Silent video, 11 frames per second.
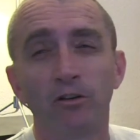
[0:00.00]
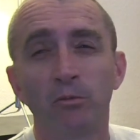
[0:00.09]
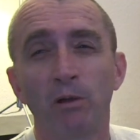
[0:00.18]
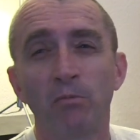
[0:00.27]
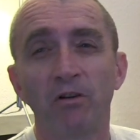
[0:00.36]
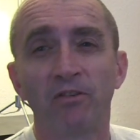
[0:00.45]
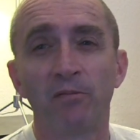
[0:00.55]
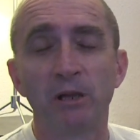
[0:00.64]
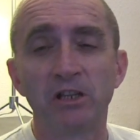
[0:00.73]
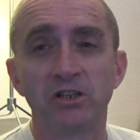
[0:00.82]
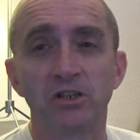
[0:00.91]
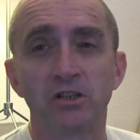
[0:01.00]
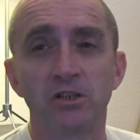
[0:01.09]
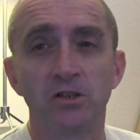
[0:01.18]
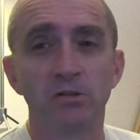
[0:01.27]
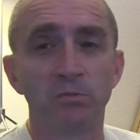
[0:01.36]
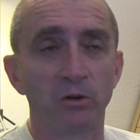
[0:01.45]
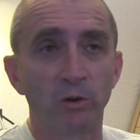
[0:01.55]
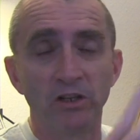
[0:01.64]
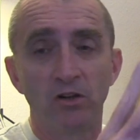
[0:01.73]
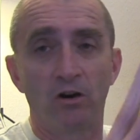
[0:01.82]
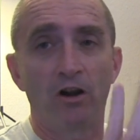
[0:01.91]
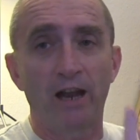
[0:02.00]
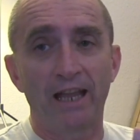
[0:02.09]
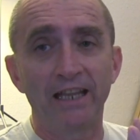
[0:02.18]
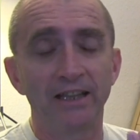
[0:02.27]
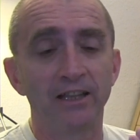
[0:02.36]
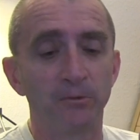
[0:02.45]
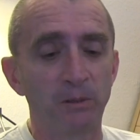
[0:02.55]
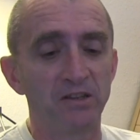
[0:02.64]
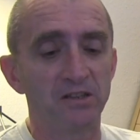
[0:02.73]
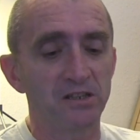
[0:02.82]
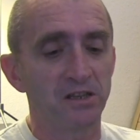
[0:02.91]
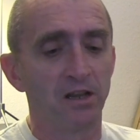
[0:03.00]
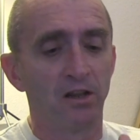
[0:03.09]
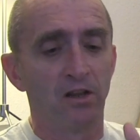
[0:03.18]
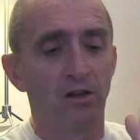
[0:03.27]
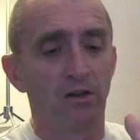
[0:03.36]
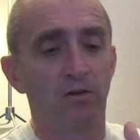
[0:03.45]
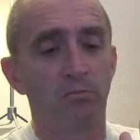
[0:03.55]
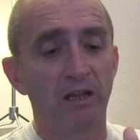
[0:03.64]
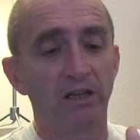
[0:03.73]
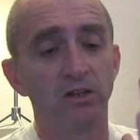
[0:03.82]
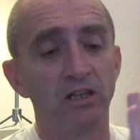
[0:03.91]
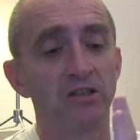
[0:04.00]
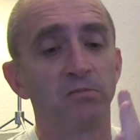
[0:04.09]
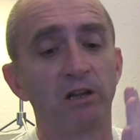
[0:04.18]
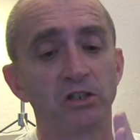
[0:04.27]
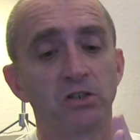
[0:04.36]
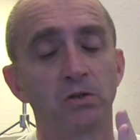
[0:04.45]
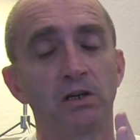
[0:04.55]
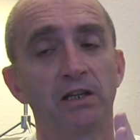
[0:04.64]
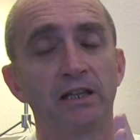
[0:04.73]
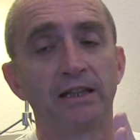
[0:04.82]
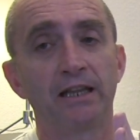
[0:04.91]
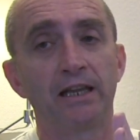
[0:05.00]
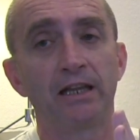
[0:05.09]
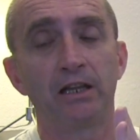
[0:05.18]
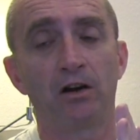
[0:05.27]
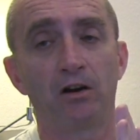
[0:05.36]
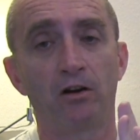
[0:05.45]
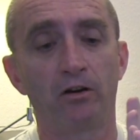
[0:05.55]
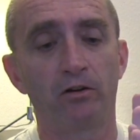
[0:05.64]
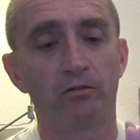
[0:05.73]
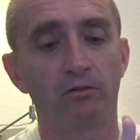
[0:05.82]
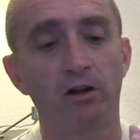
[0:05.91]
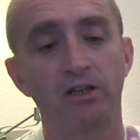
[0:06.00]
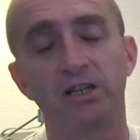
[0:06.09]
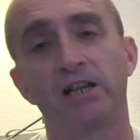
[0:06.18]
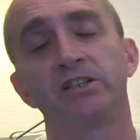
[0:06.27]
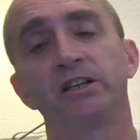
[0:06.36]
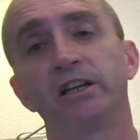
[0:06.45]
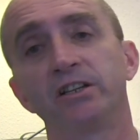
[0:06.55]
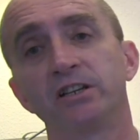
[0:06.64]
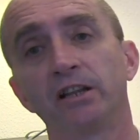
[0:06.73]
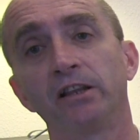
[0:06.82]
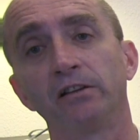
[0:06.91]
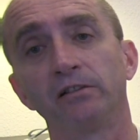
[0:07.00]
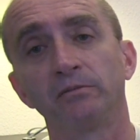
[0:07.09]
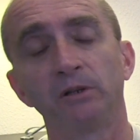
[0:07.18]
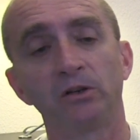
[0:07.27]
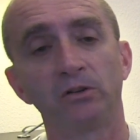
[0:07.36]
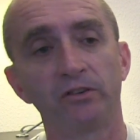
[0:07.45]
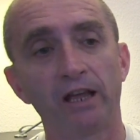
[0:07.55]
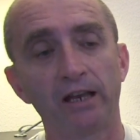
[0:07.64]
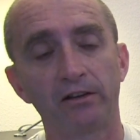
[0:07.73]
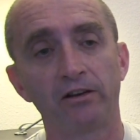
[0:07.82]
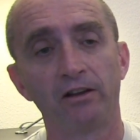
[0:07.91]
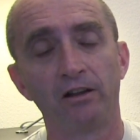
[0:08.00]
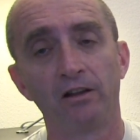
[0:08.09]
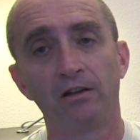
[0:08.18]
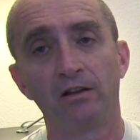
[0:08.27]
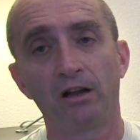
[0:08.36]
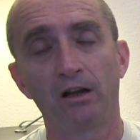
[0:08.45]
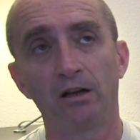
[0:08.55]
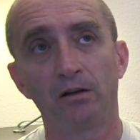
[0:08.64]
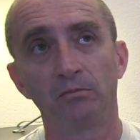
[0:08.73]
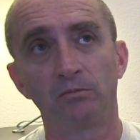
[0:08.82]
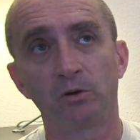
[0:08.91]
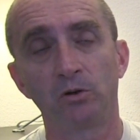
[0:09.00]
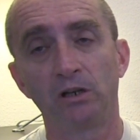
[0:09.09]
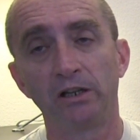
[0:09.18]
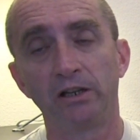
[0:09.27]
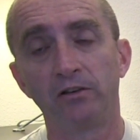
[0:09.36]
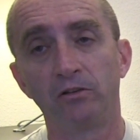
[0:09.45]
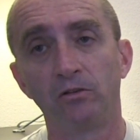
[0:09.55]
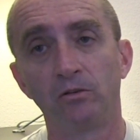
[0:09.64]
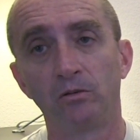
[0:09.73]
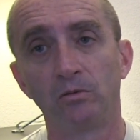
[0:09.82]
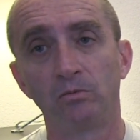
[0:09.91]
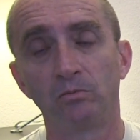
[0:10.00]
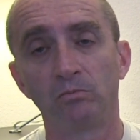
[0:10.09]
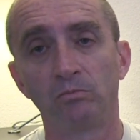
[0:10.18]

I don't remember if I mentioned it to you, but when you are hanging these pieces, make, you need to make sure that they are not touching each other, because that um, could lead to